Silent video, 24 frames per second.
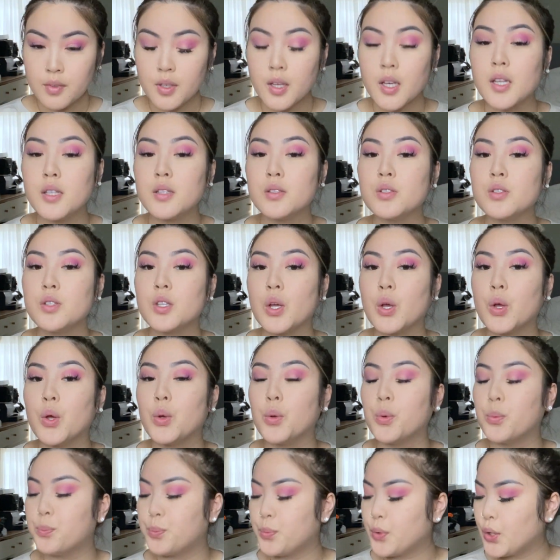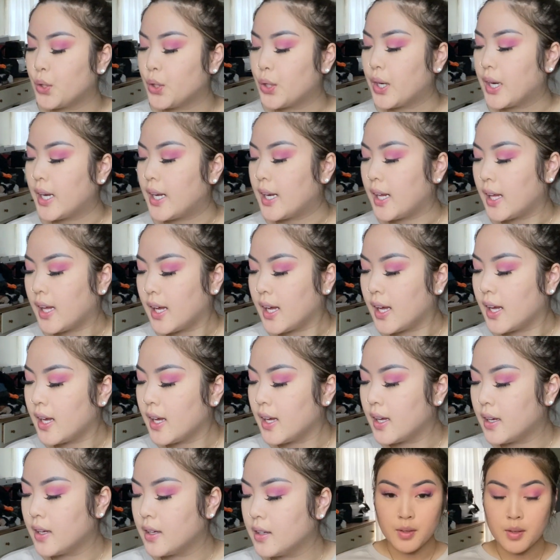It's so pretty.
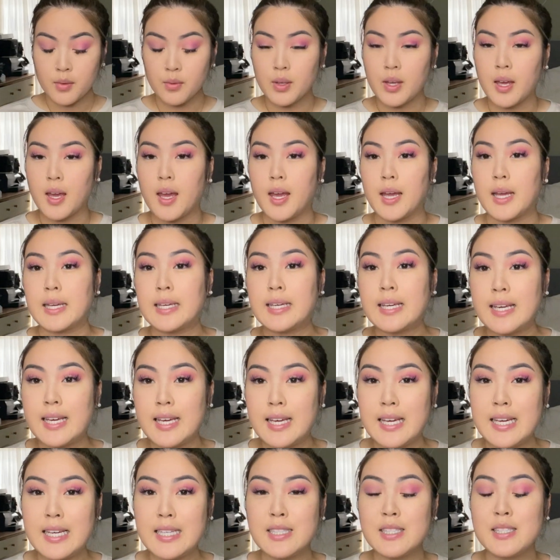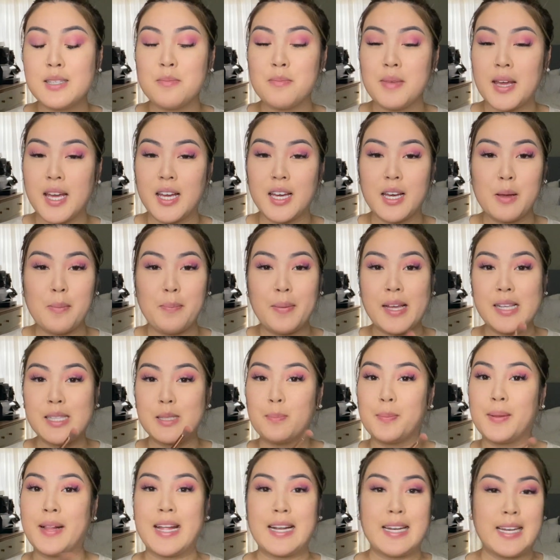Okay, key to makeup is
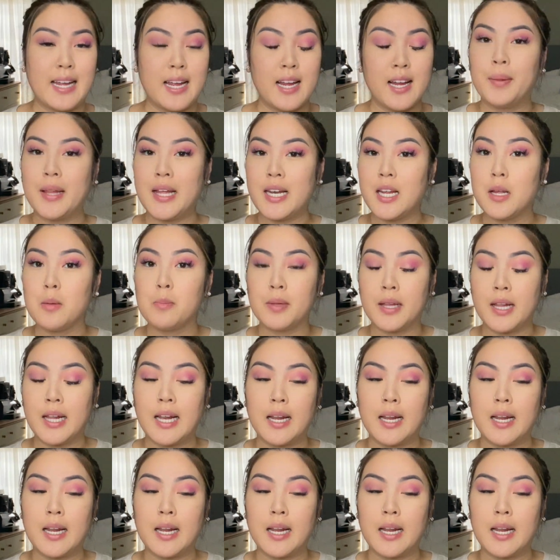blending. Blending.